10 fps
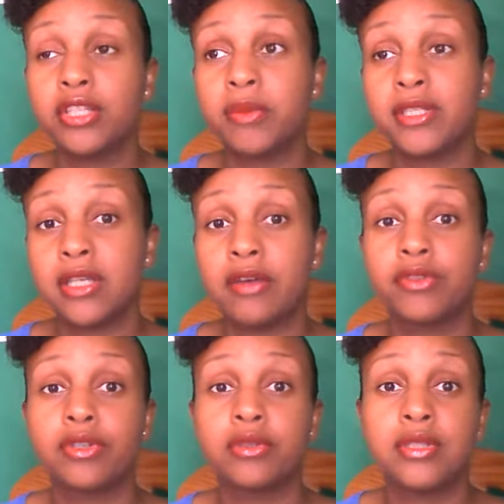challenge
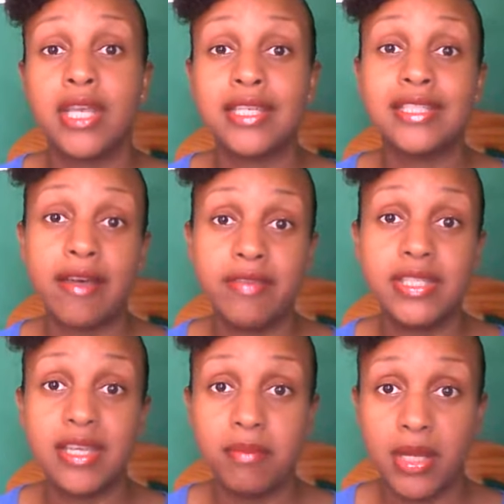myself to take
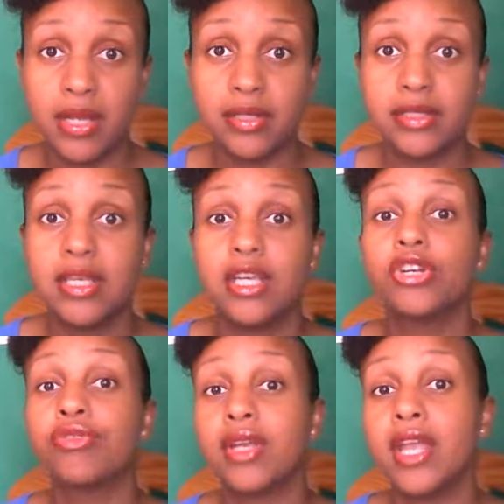17
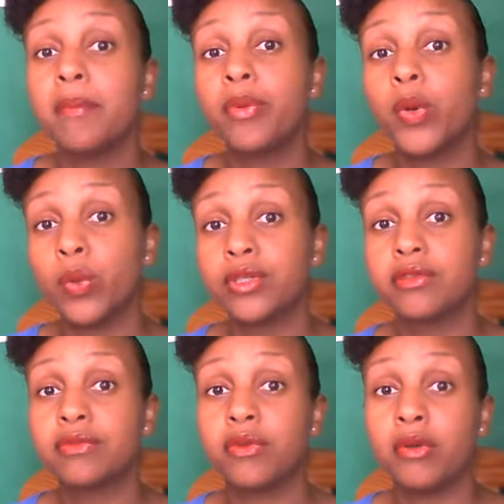minutes, create
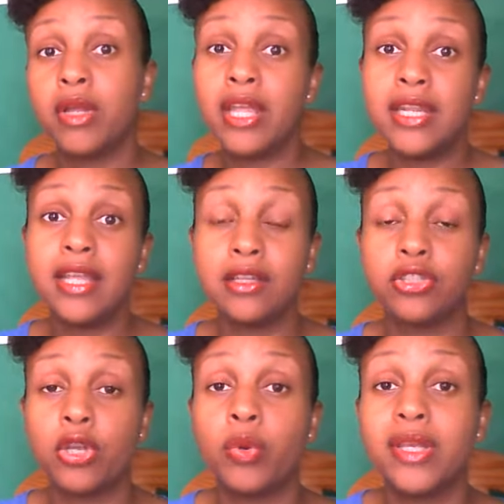posts
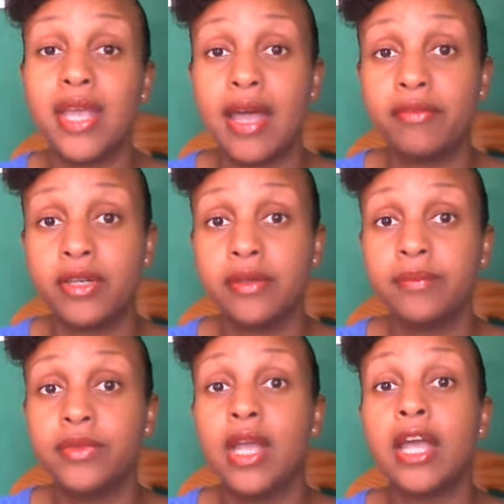so I go in
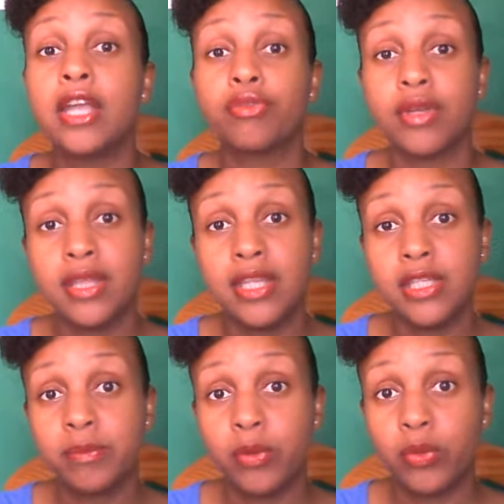Canva, I
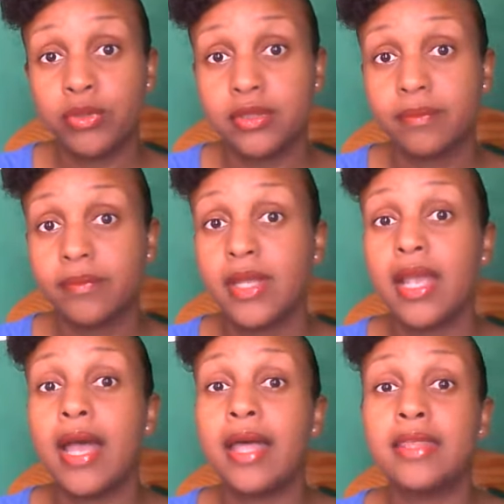create these posts,
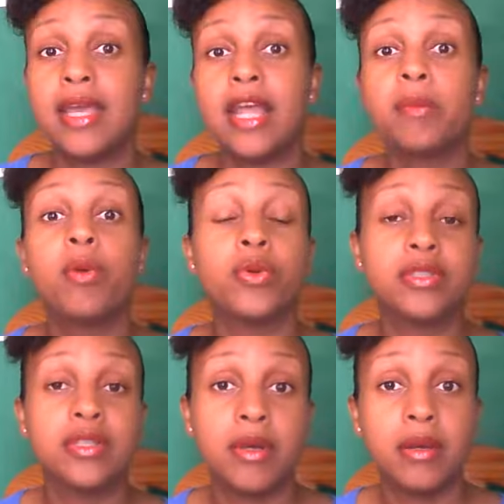and then I
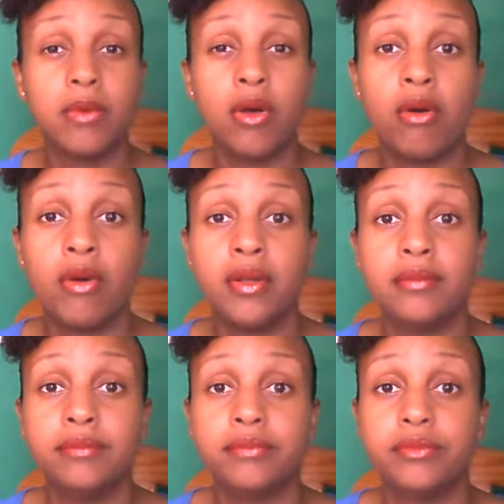post them up
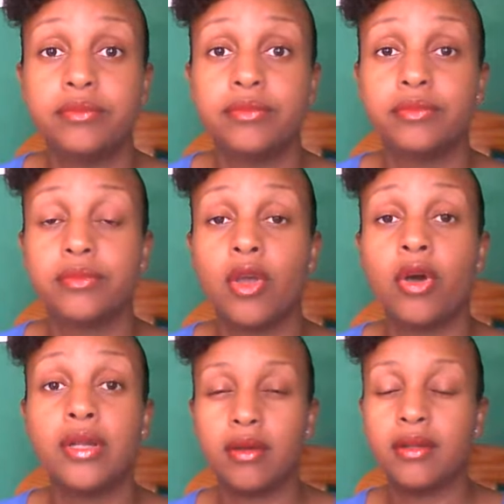on
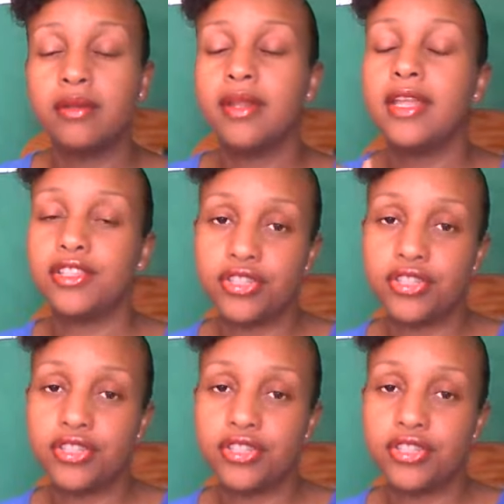on